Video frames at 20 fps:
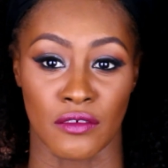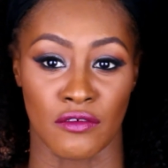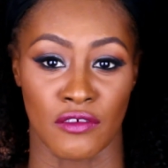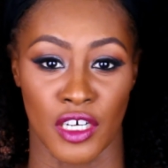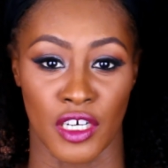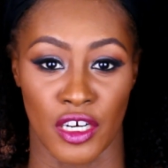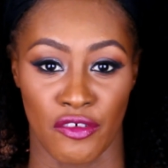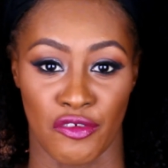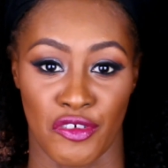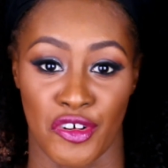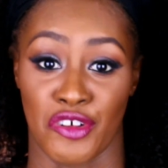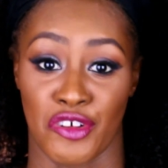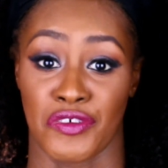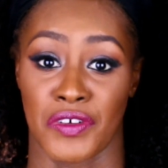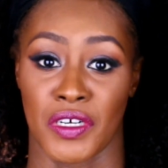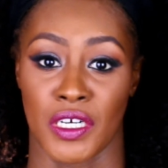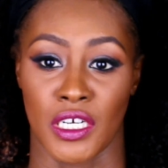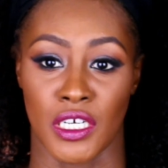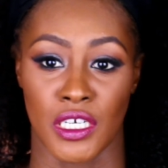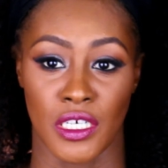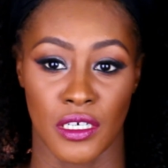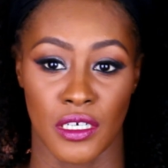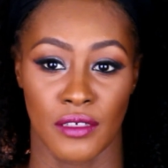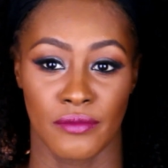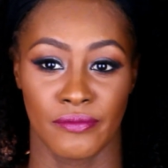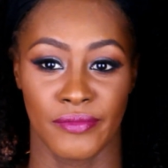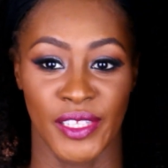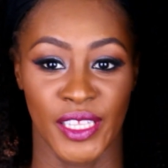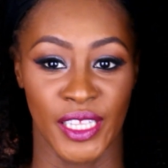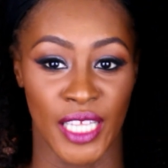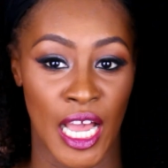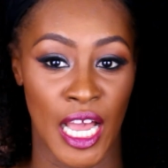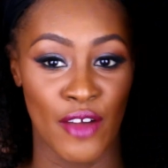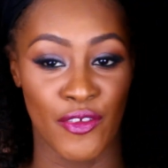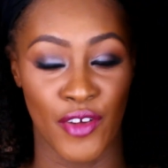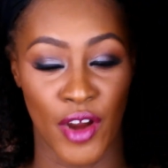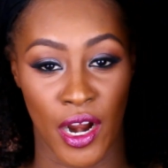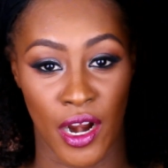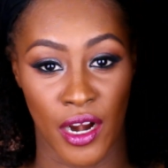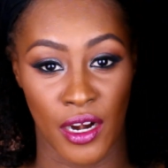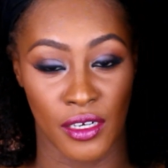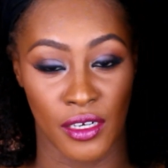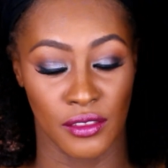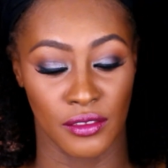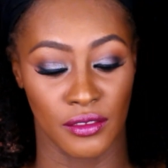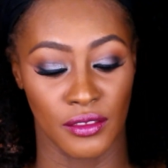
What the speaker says: Love her.